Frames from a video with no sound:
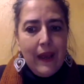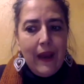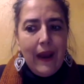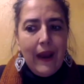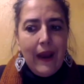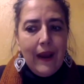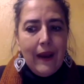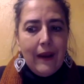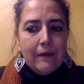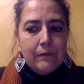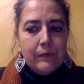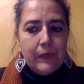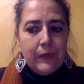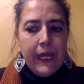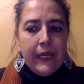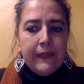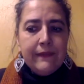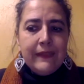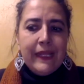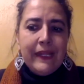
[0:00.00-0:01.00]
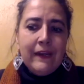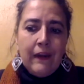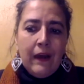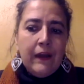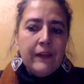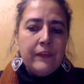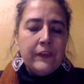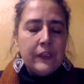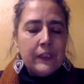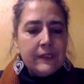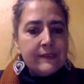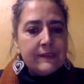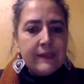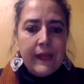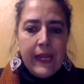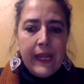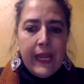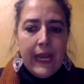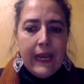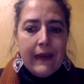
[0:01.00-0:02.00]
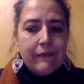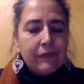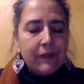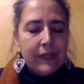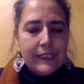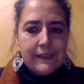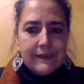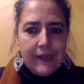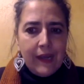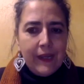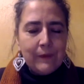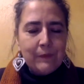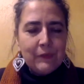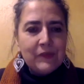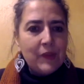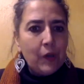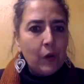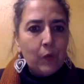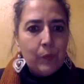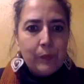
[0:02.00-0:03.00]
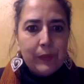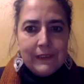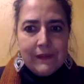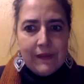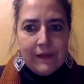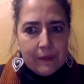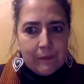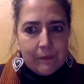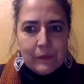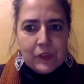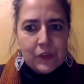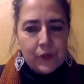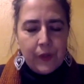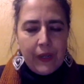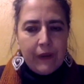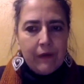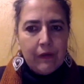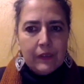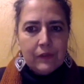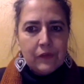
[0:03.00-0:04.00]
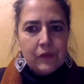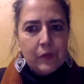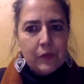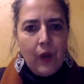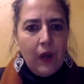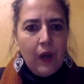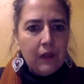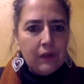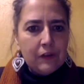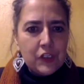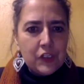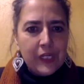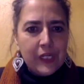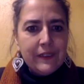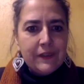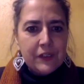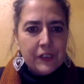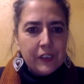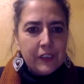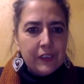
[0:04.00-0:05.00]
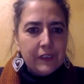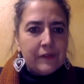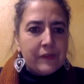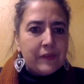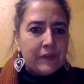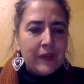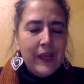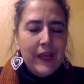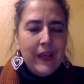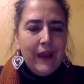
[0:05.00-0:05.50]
And then others I have at times opened them to all genders.